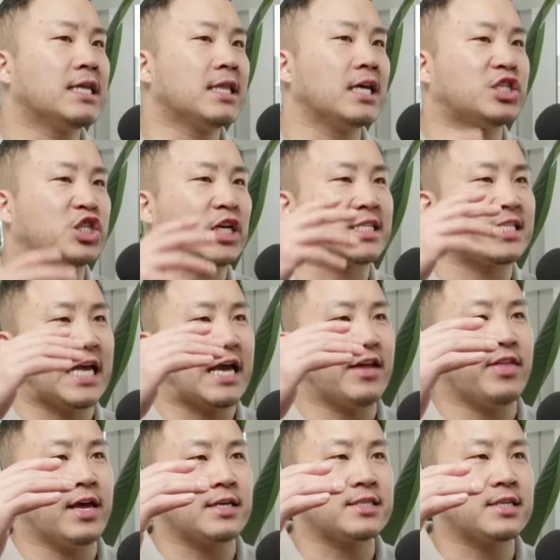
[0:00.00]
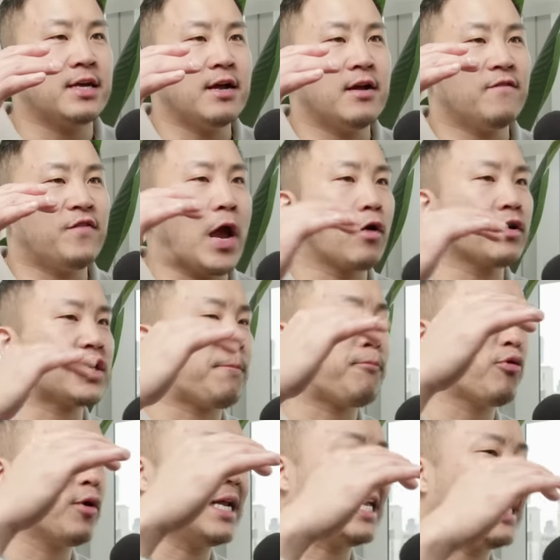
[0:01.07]
let's just say this there is a
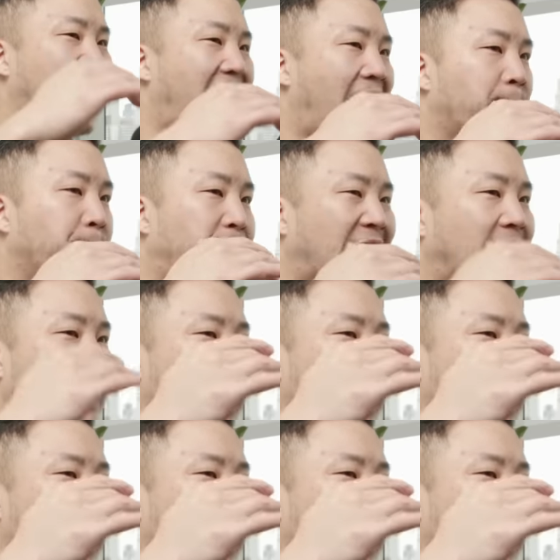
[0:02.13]
pretty gap, big